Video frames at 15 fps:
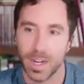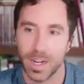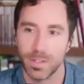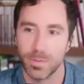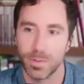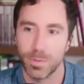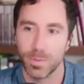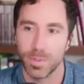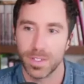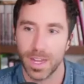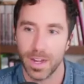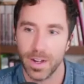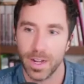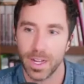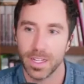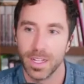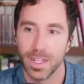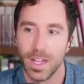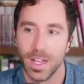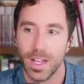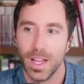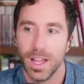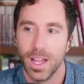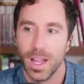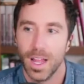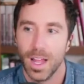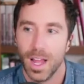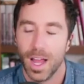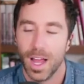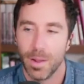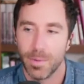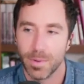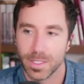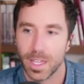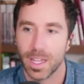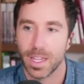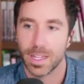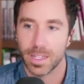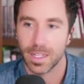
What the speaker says: in the room with Derek, I was like,